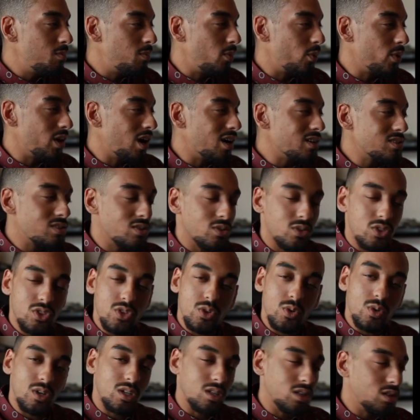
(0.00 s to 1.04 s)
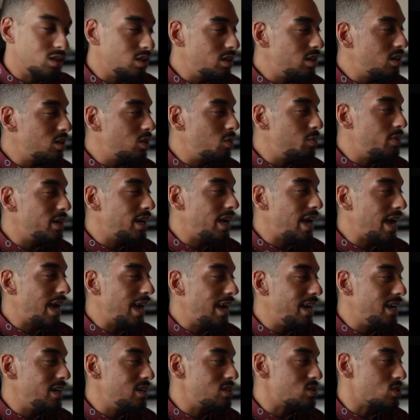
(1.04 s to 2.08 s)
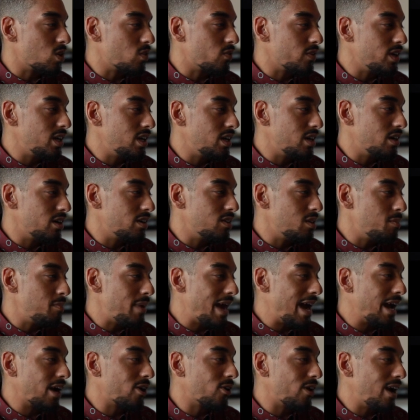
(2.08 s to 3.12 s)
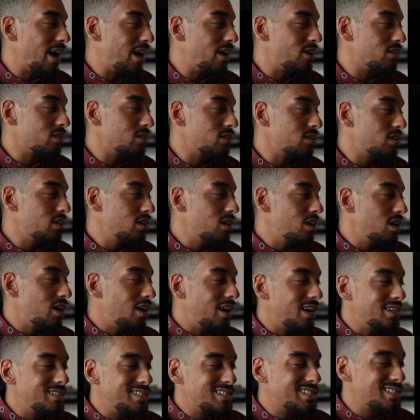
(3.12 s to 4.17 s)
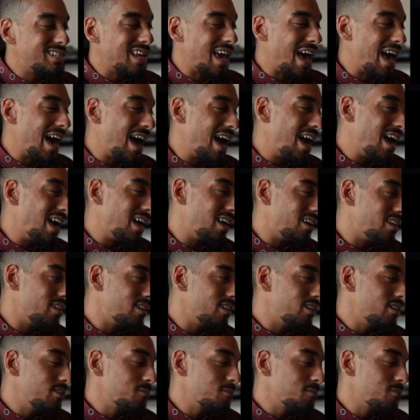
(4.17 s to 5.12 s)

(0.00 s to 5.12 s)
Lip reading: but we also threw a little bit of haze over here in the background, just to add